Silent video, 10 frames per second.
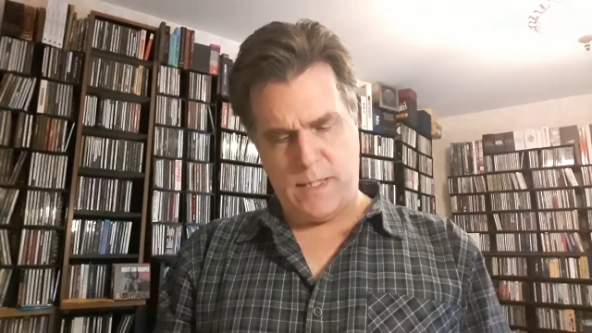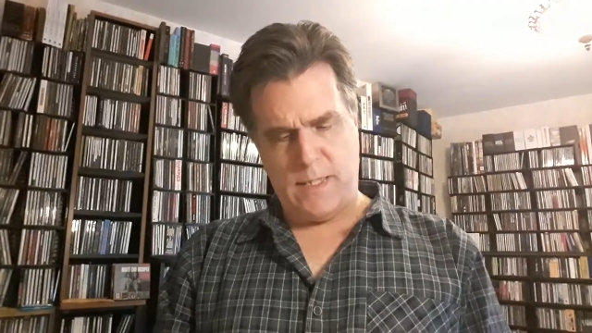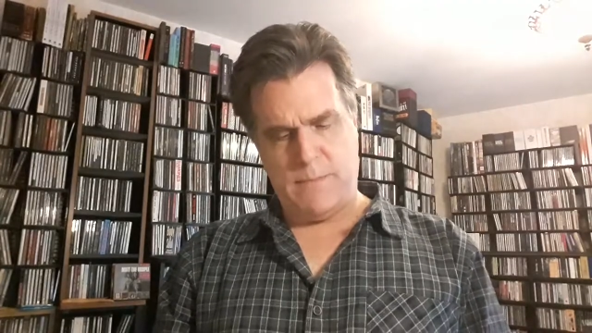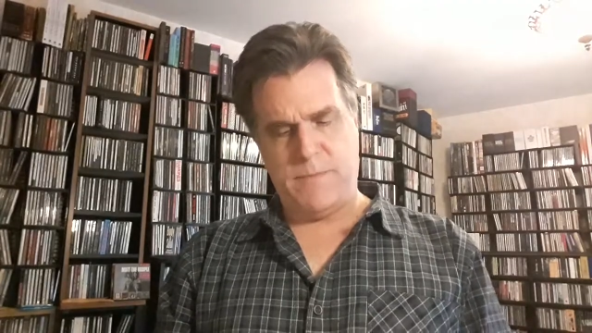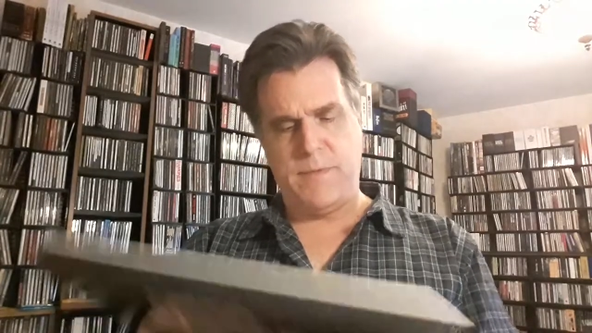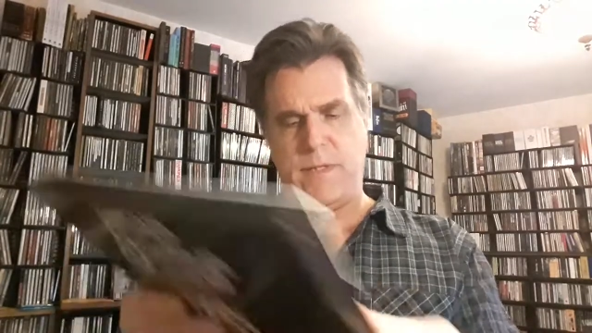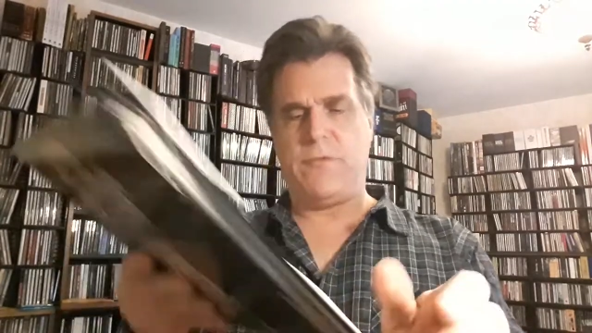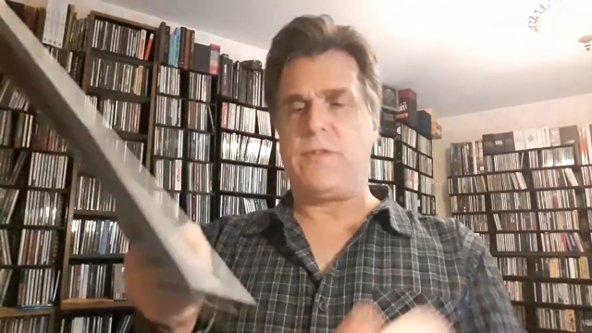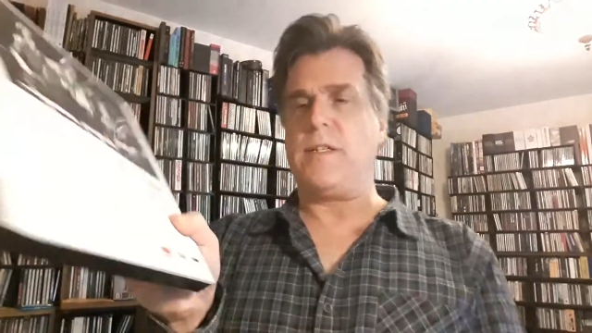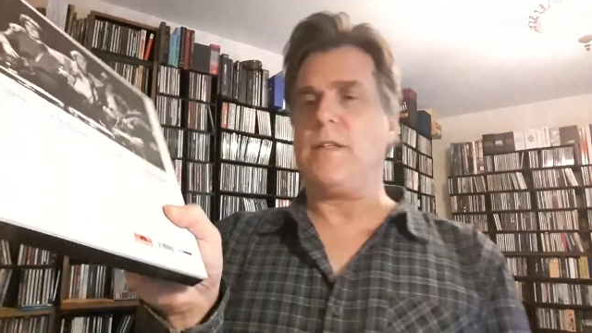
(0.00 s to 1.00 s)
Um,
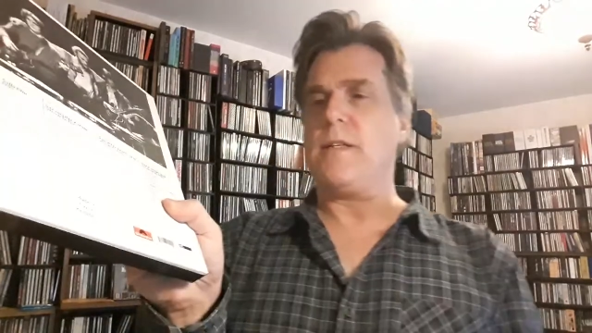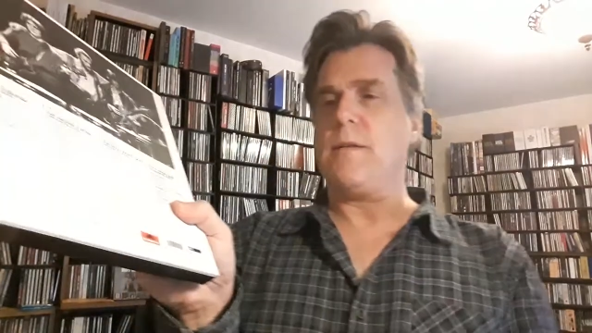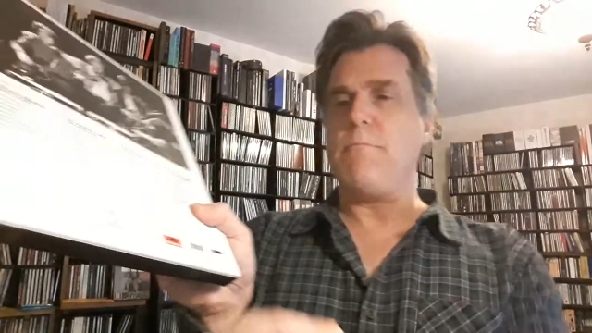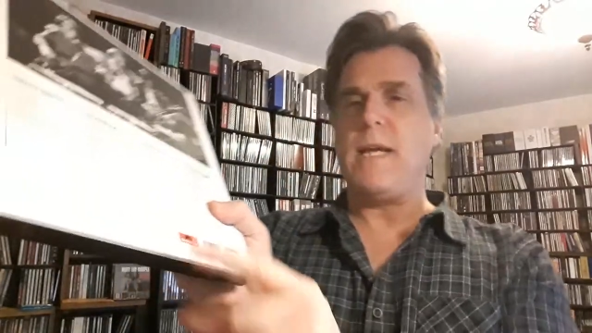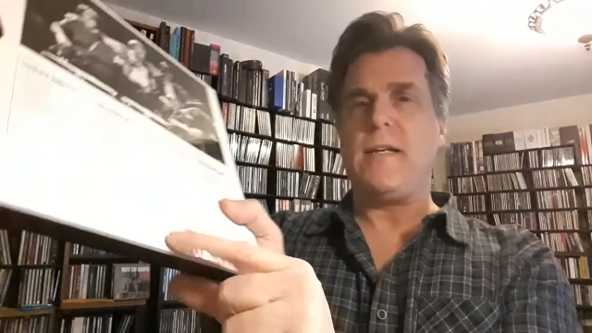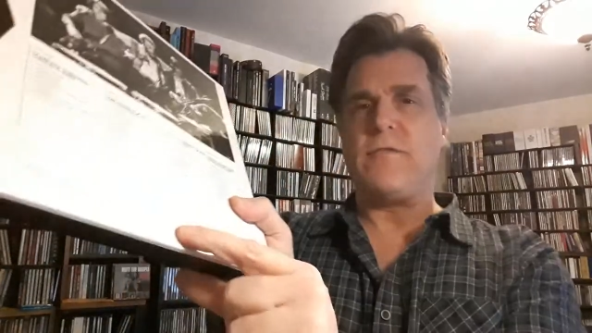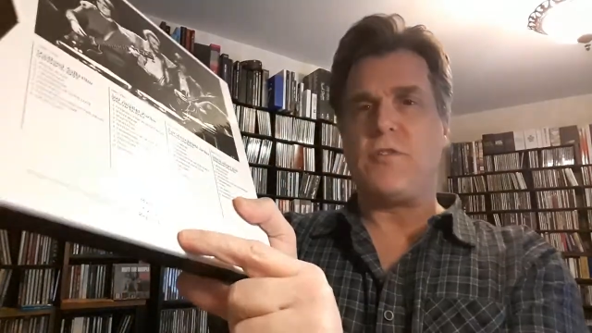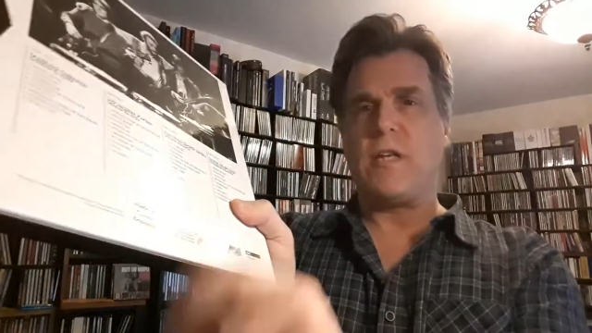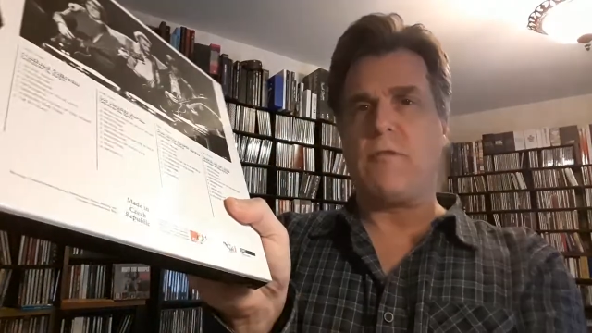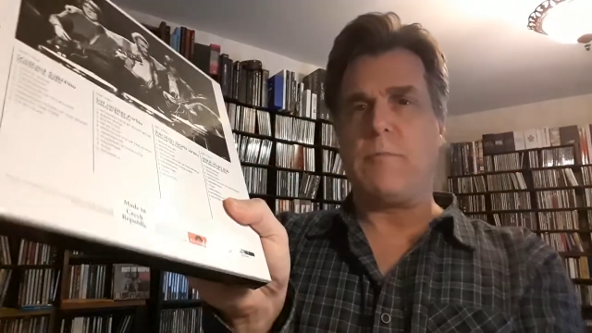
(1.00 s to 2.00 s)
interesting, uh, made in the
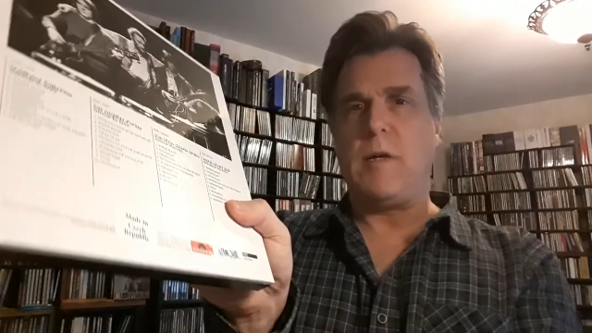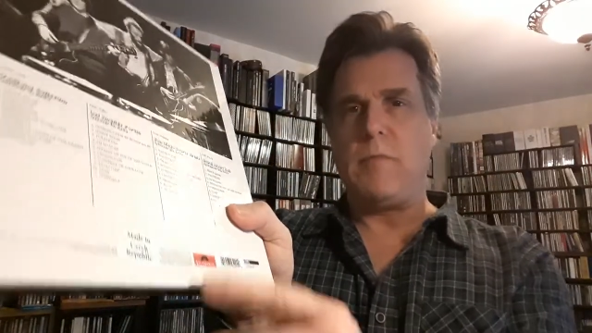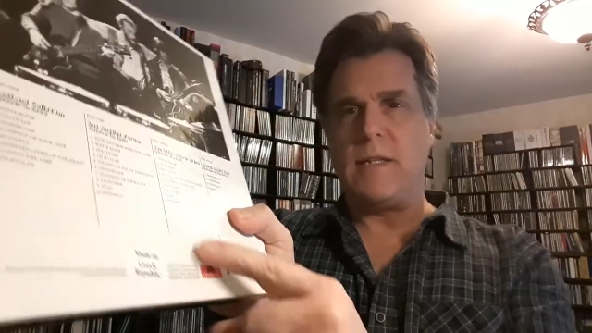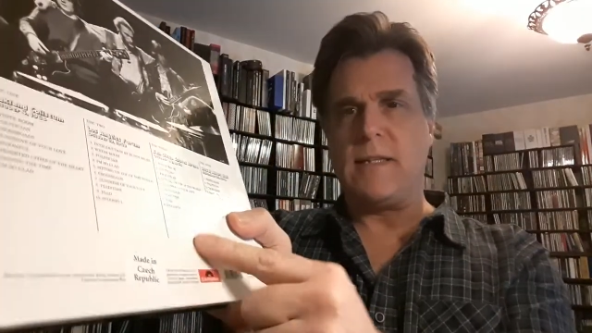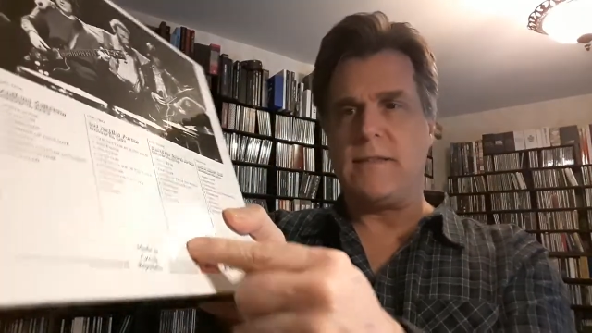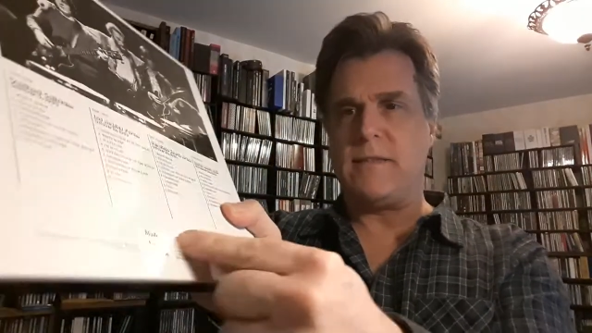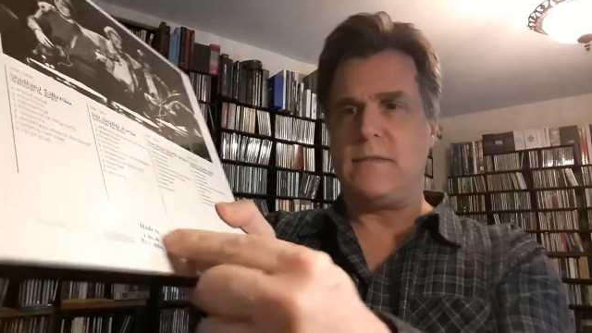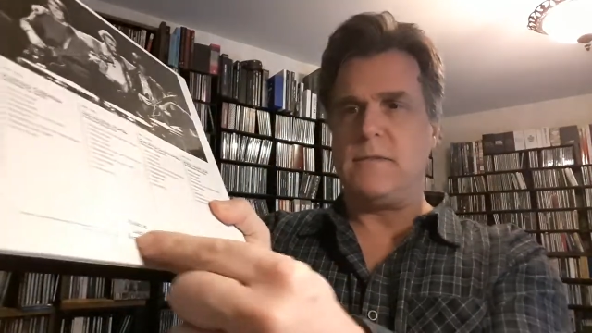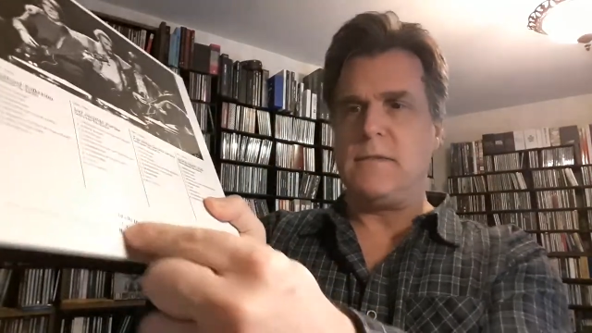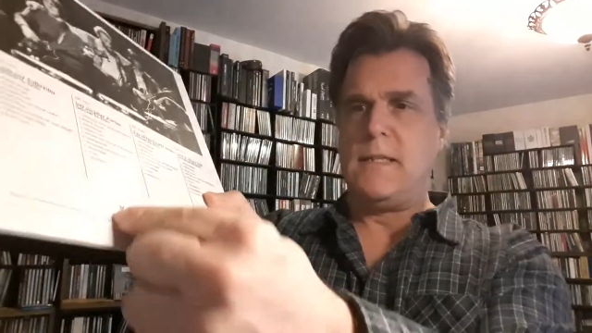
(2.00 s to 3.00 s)
Czech Republic. That's
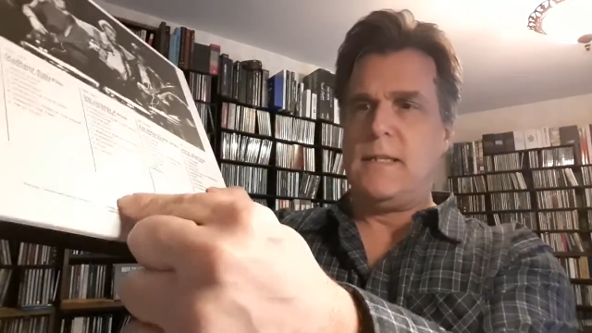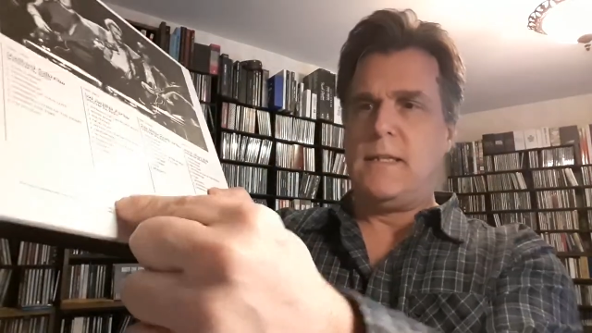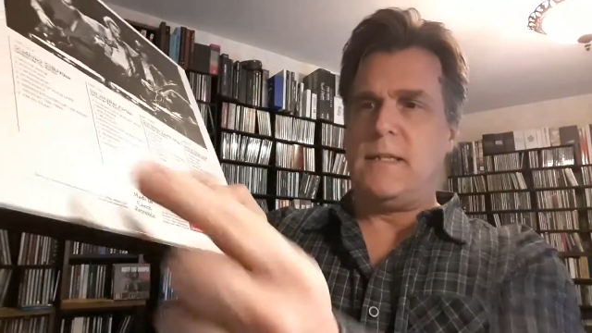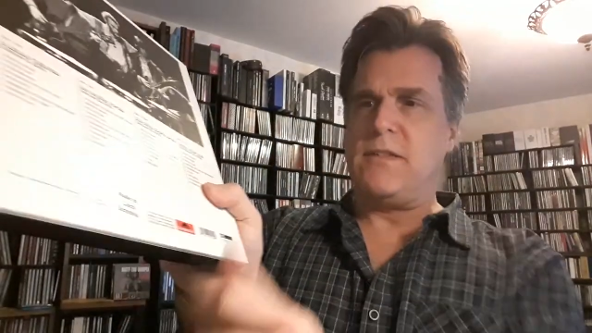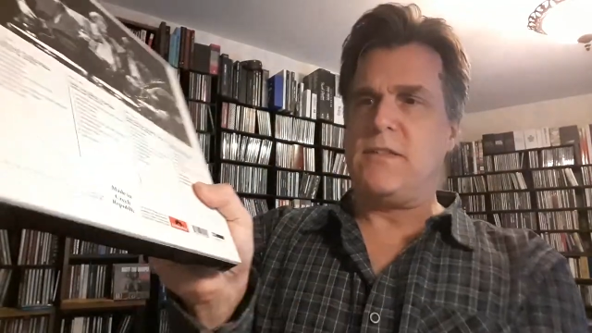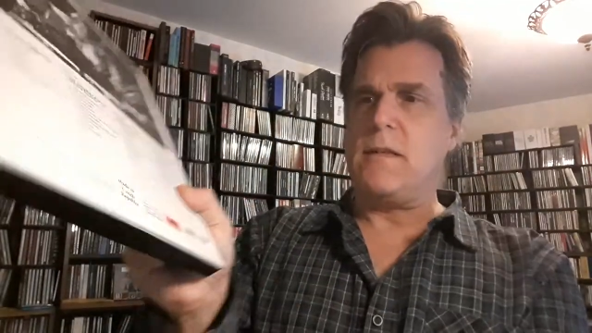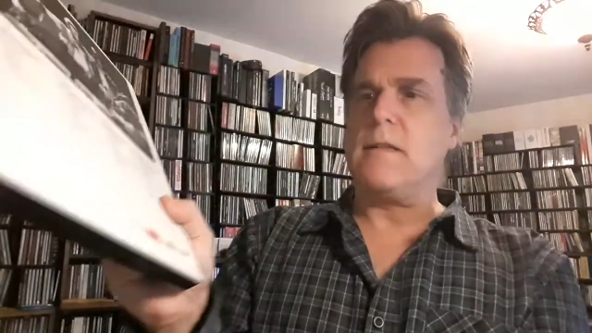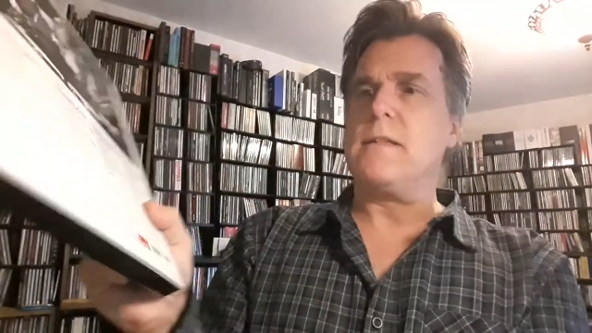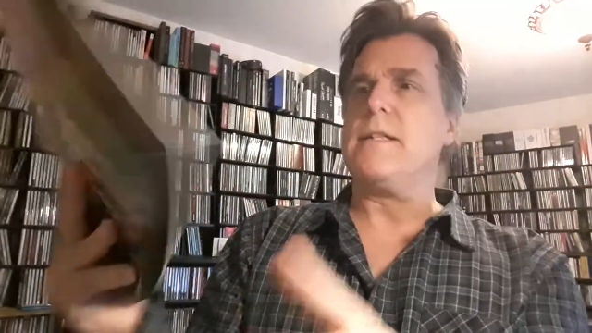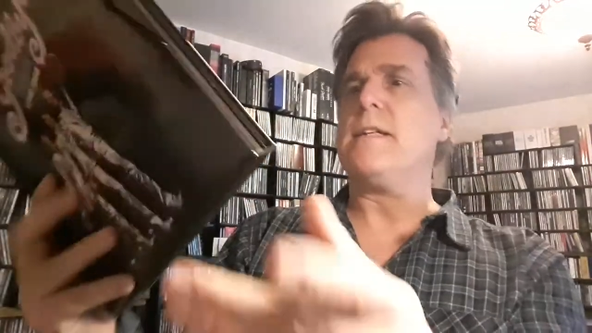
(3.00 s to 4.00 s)
still uh,
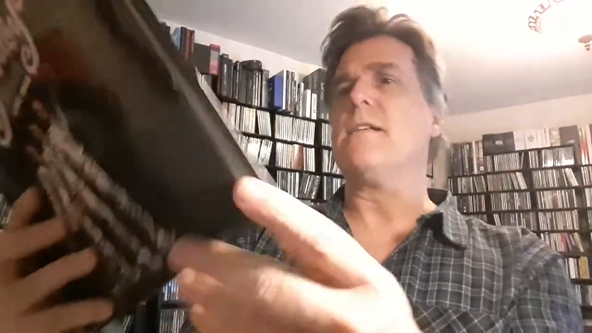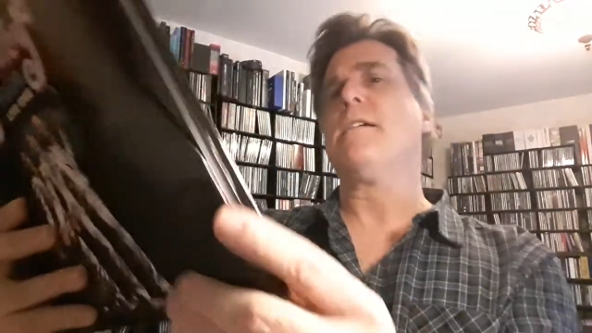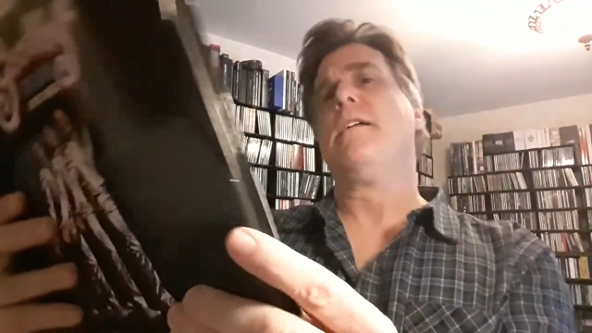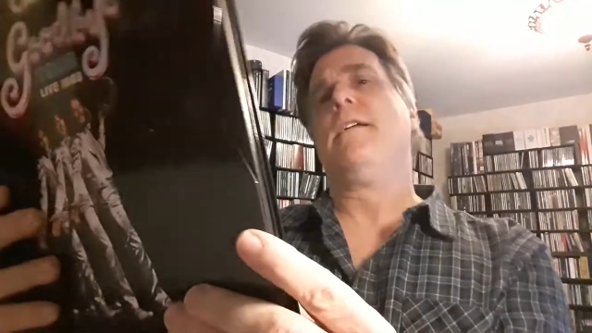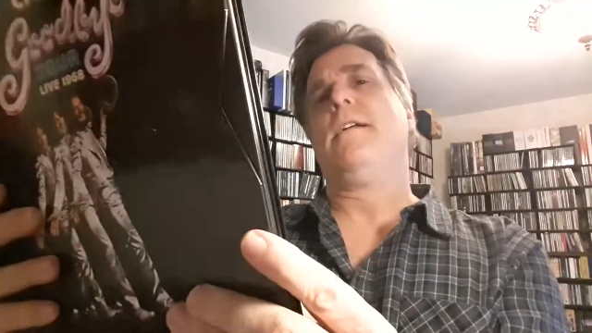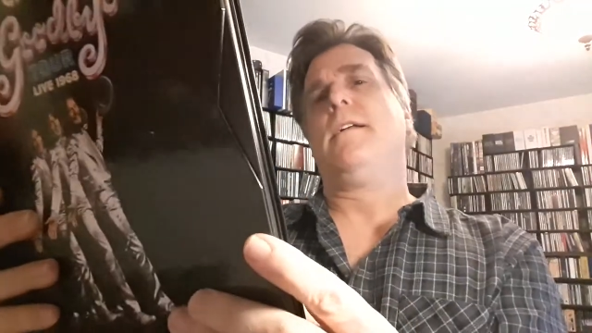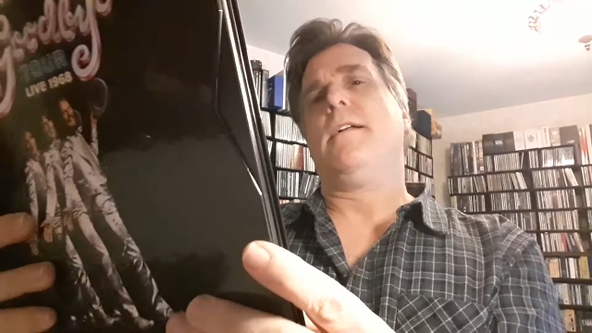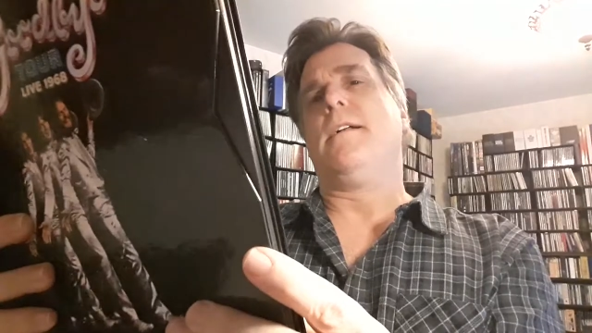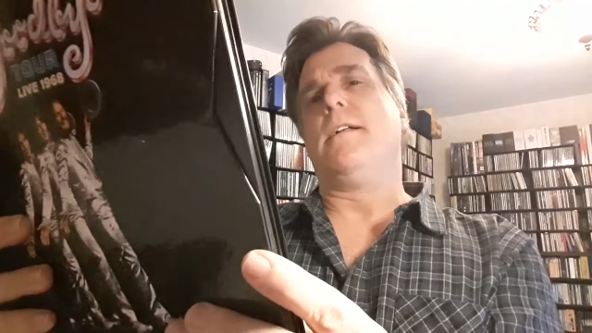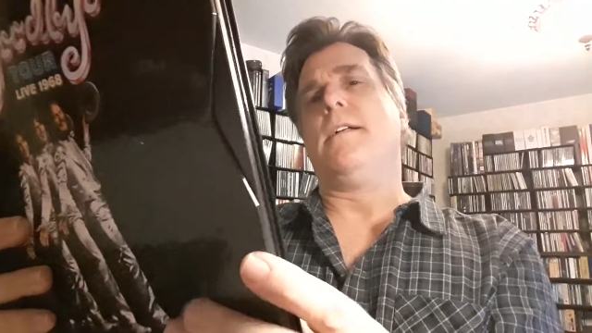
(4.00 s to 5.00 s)
stuck on here.
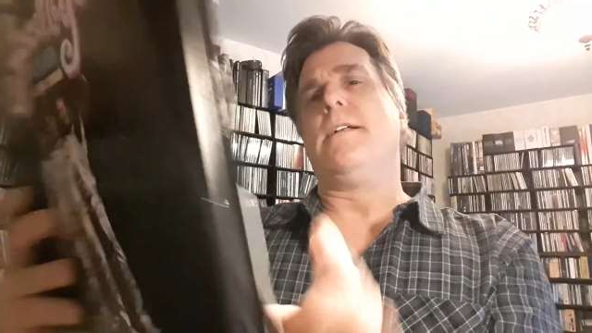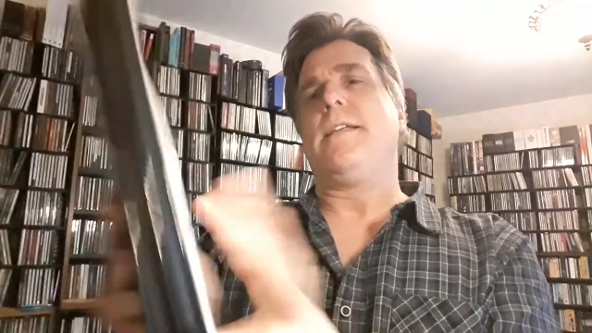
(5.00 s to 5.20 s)
Uh,